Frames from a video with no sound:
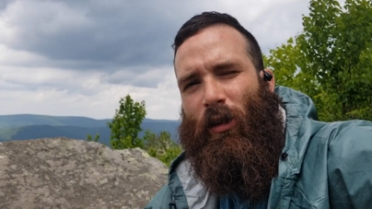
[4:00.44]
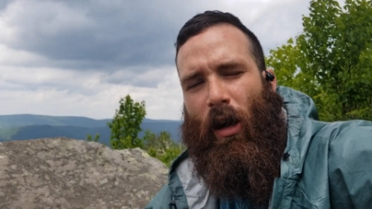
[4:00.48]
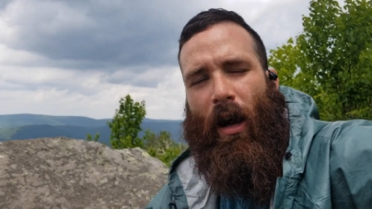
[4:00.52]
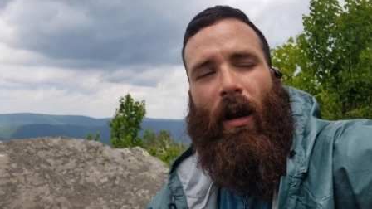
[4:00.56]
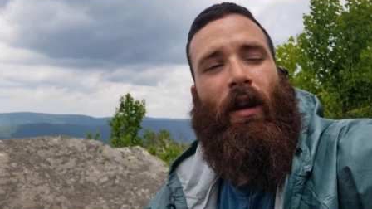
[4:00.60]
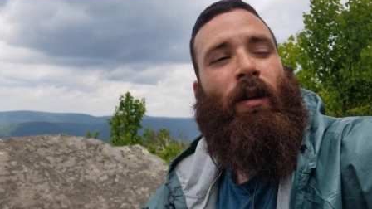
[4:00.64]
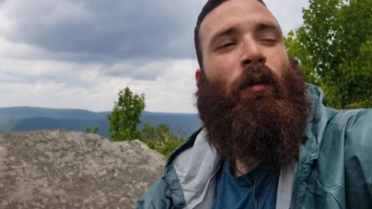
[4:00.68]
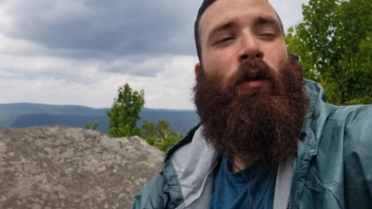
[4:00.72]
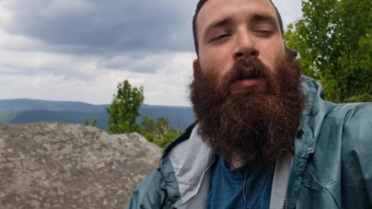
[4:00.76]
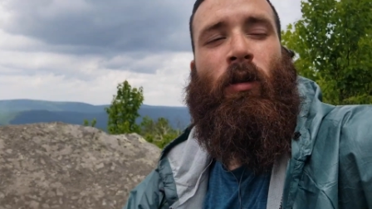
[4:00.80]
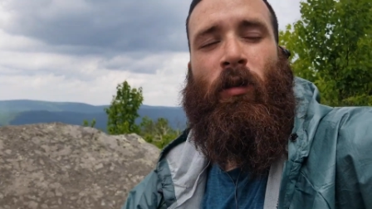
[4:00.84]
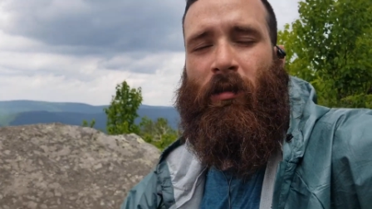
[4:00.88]

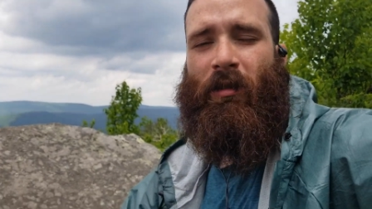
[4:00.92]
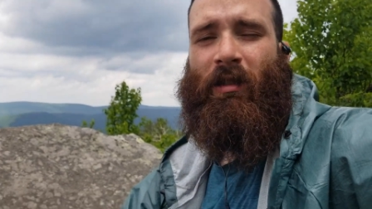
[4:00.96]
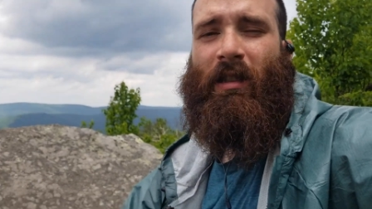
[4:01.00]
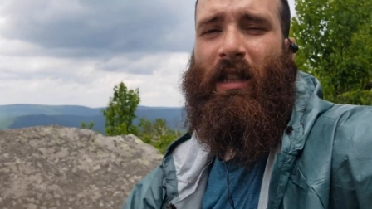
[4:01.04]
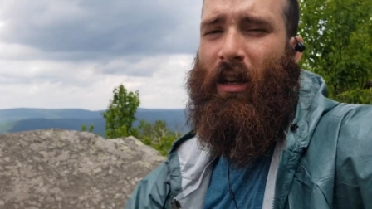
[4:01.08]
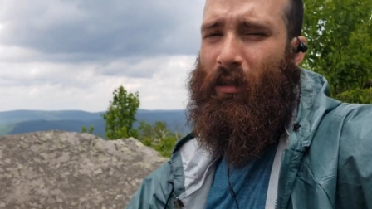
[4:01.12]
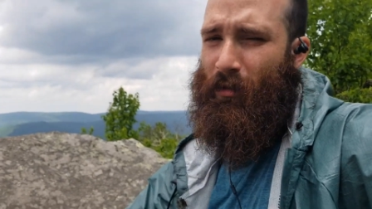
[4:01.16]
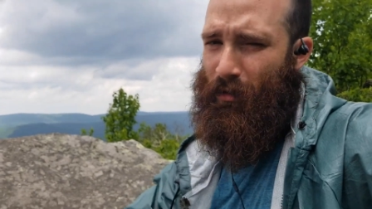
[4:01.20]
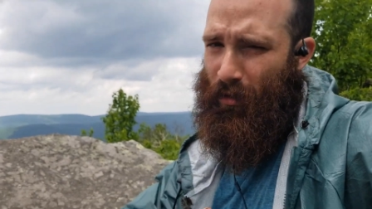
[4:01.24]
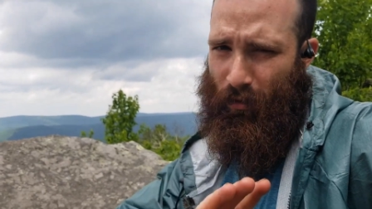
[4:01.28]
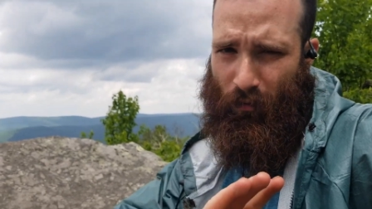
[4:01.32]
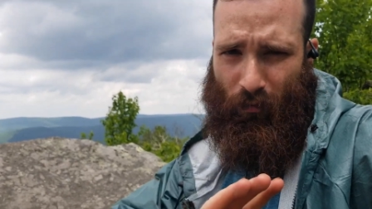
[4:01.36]
anyone who
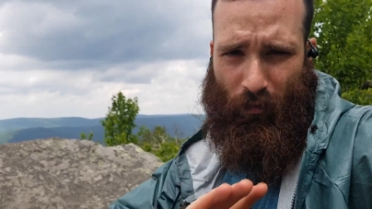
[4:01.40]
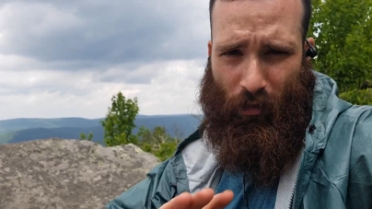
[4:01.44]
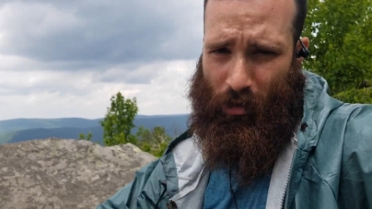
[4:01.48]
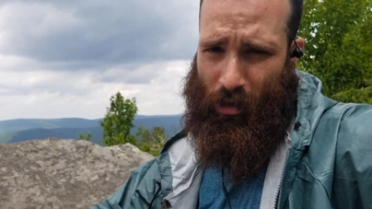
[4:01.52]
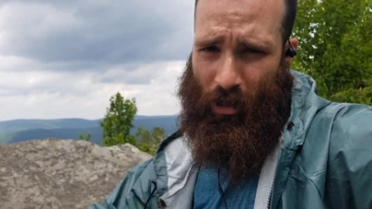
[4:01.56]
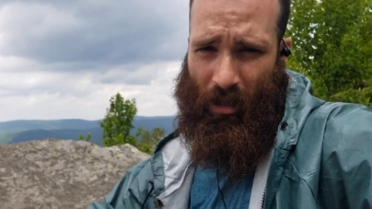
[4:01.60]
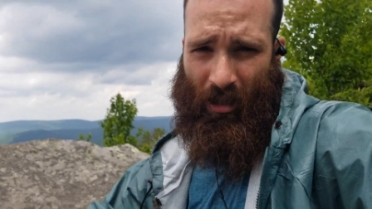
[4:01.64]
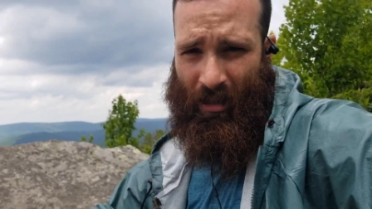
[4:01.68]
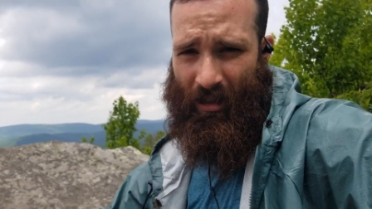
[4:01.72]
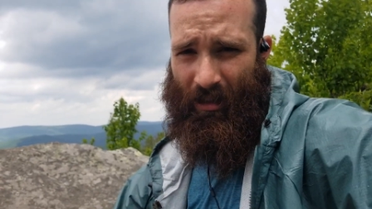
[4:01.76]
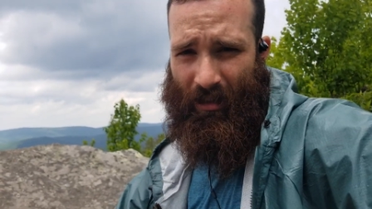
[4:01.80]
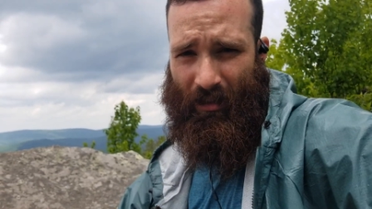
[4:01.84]
tells you
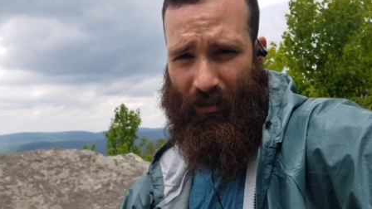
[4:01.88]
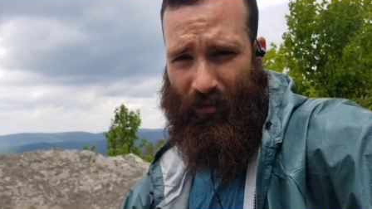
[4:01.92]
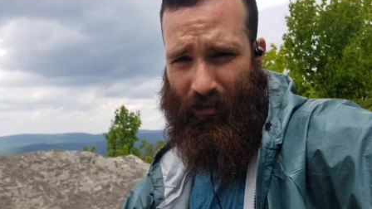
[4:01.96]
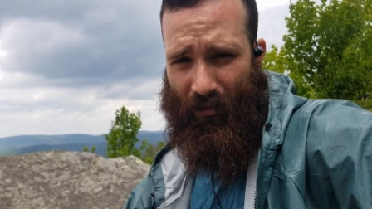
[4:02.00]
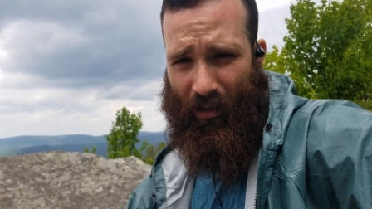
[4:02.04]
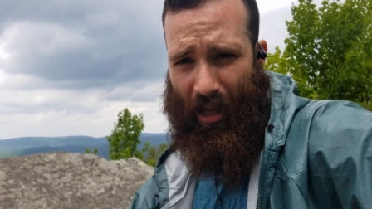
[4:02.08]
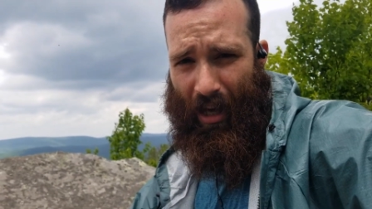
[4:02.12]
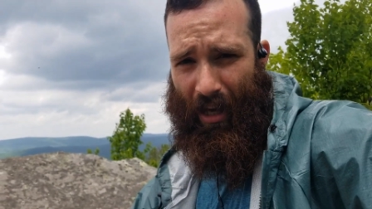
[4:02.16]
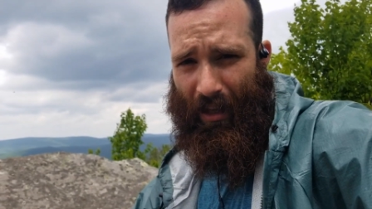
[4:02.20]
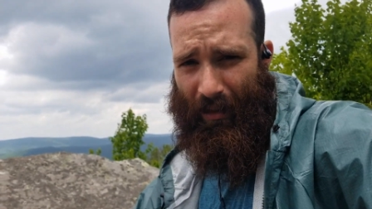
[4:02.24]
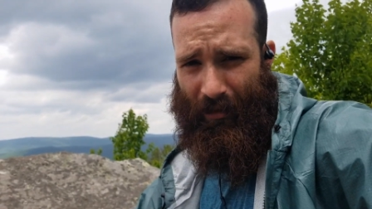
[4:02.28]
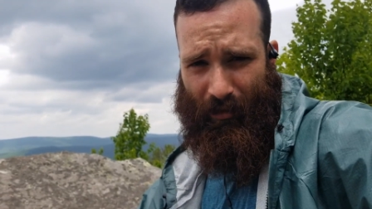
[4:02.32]
Virginia is
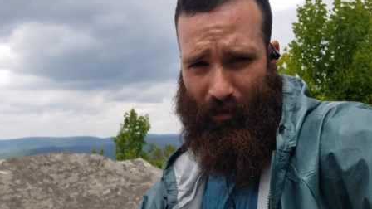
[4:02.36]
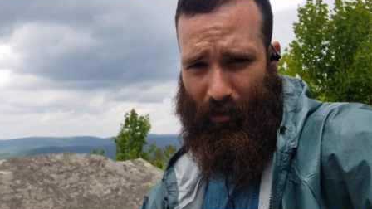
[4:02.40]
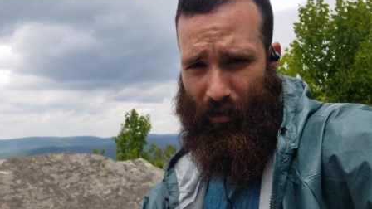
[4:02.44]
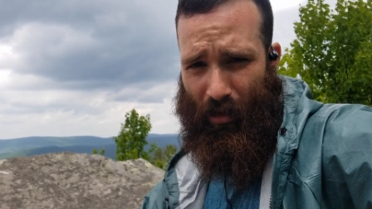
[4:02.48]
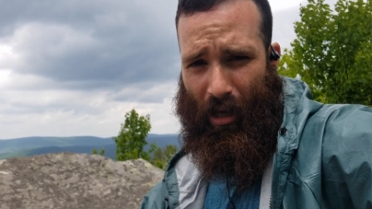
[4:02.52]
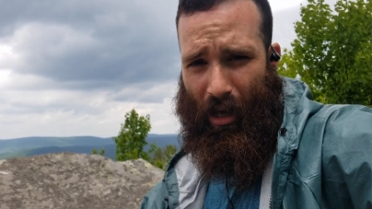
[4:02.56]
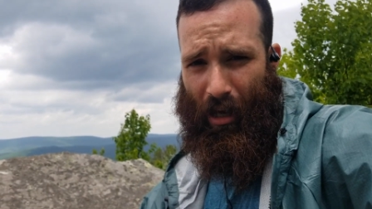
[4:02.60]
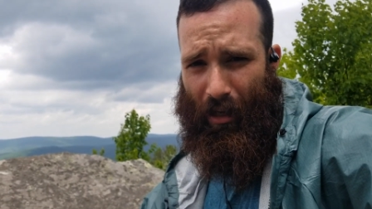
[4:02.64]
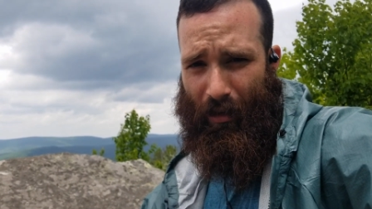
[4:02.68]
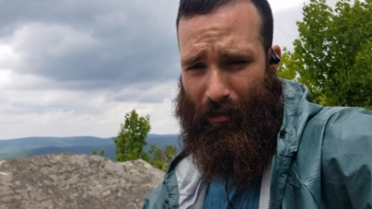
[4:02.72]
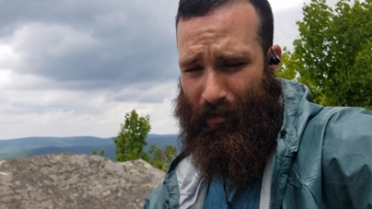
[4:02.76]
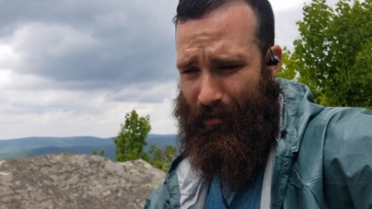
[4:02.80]
flat is a
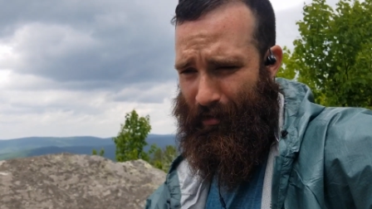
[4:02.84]
liar.